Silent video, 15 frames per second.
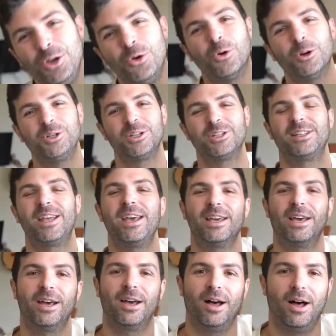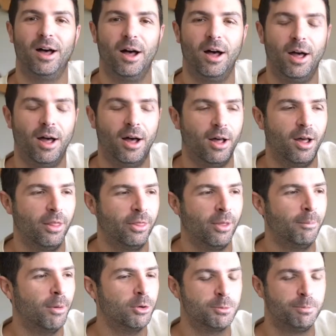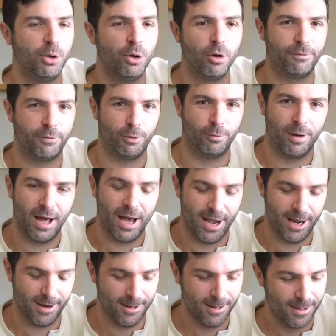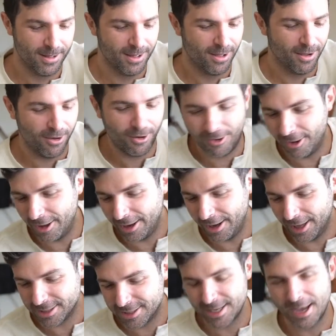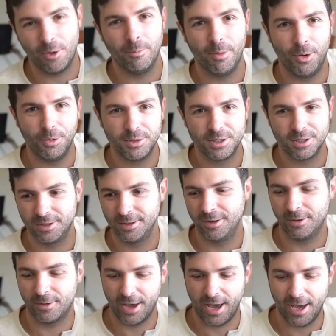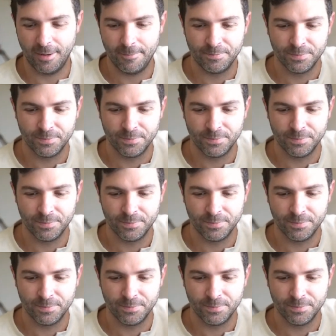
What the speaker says: just taking the most beautiful ride on a sailboat, okay?